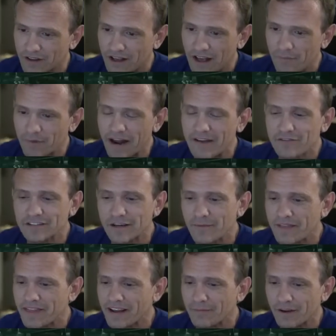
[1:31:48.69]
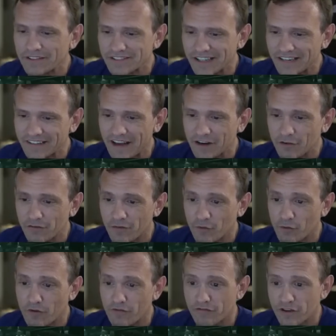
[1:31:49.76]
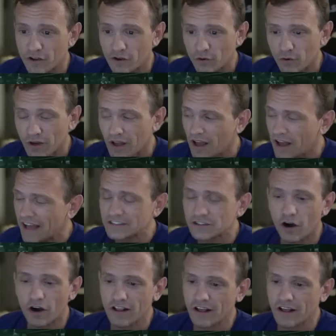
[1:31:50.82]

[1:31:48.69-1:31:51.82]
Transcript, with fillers: but every time I think about sitting down to film a review, it's hard enough.